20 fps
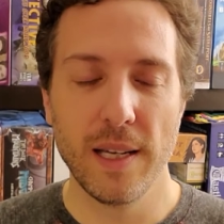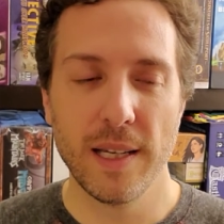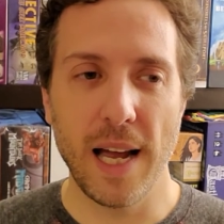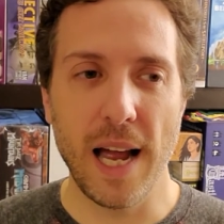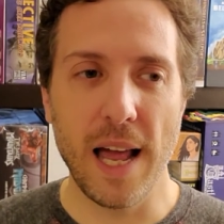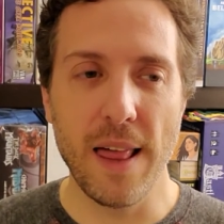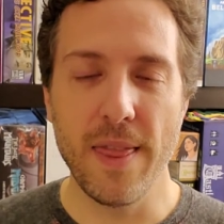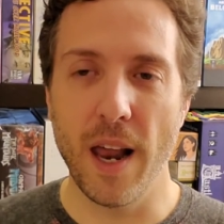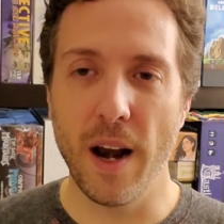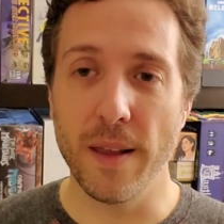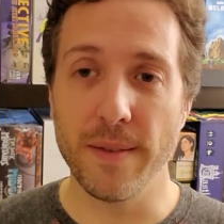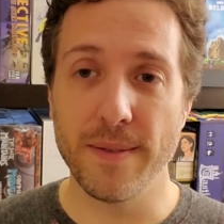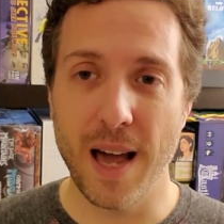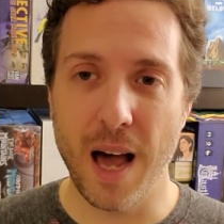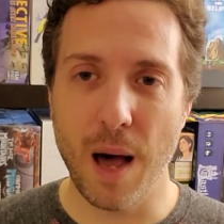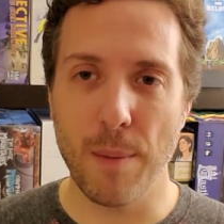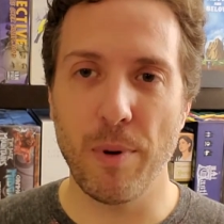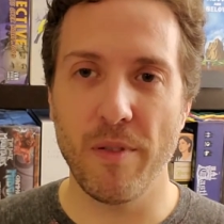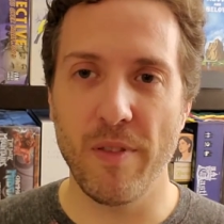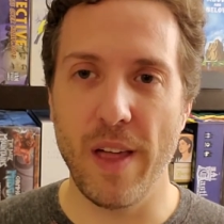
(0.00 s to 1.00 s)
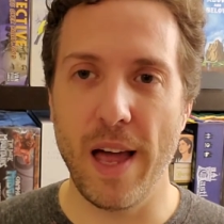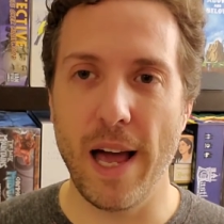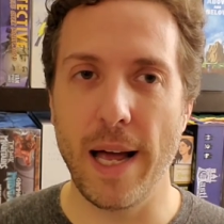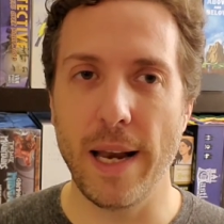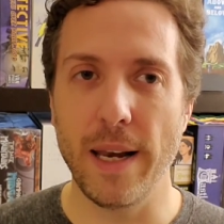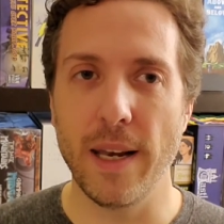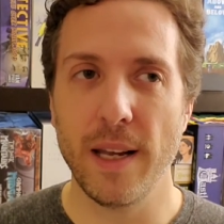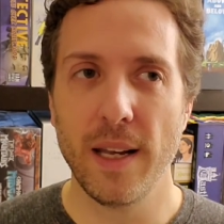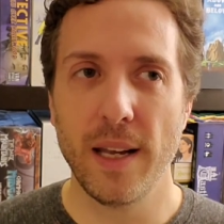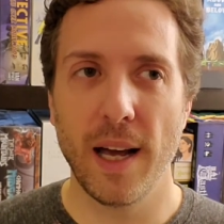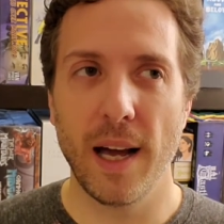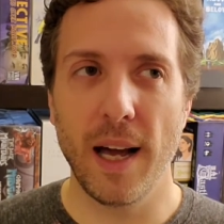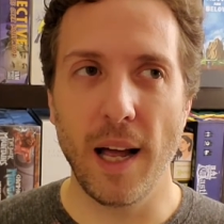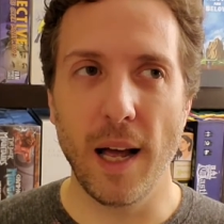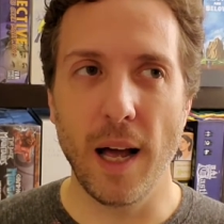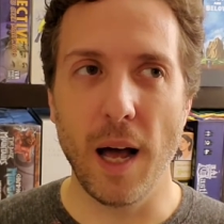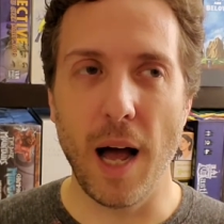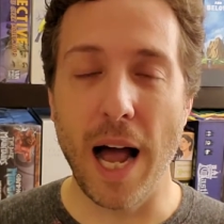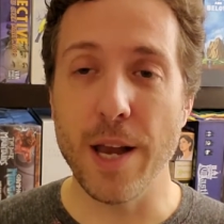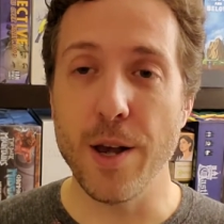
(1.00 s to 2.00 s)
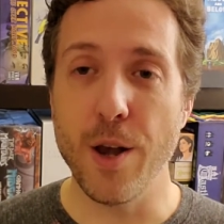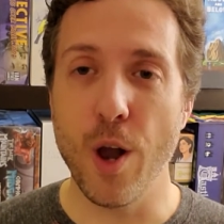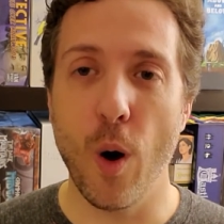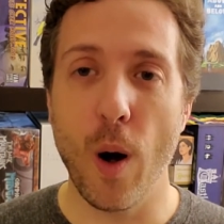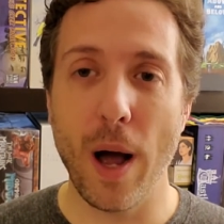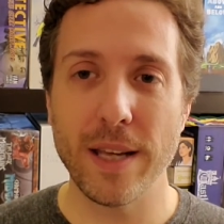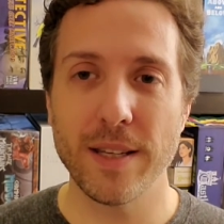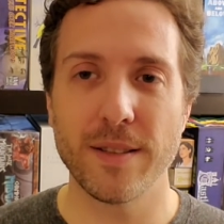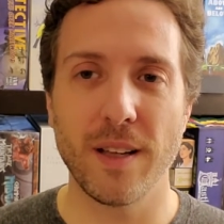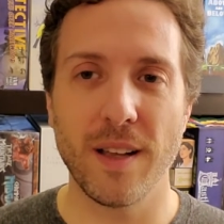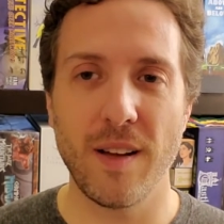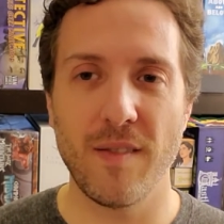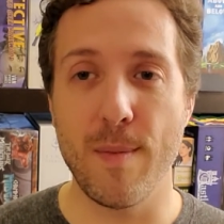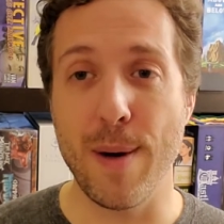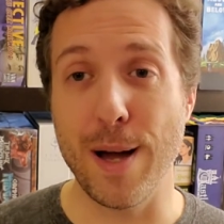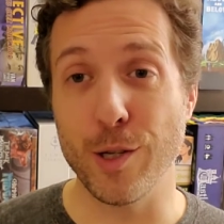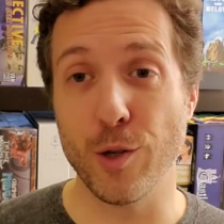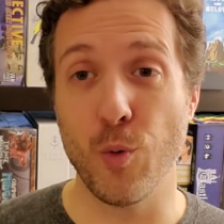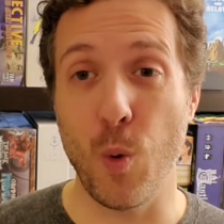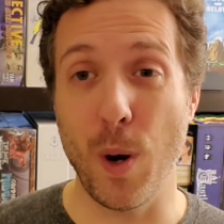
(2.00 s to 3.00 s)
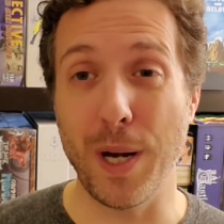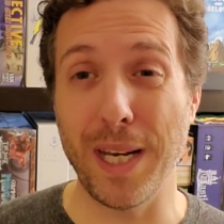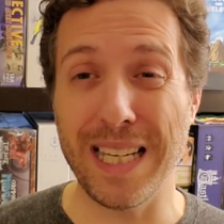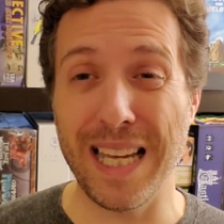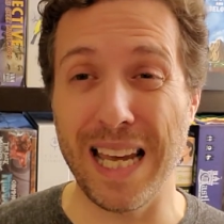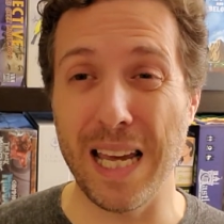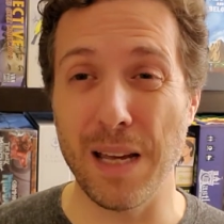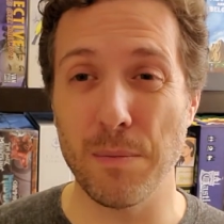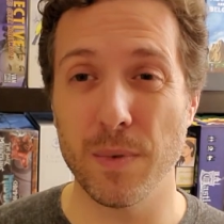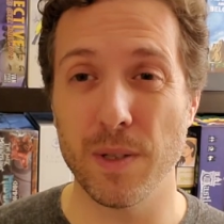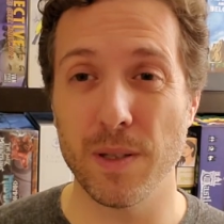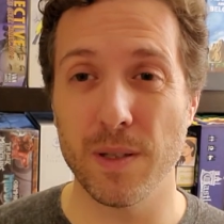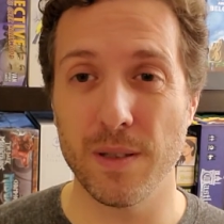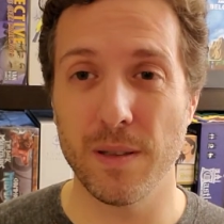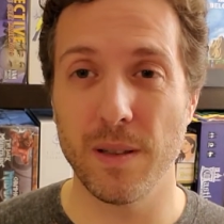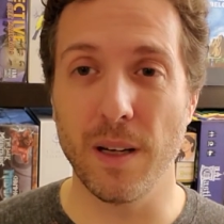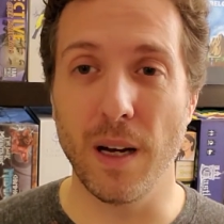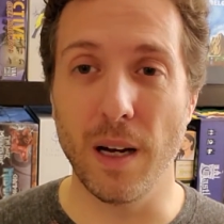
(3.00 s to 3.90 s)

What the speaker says: And then on top of that, I know I still have about 20 games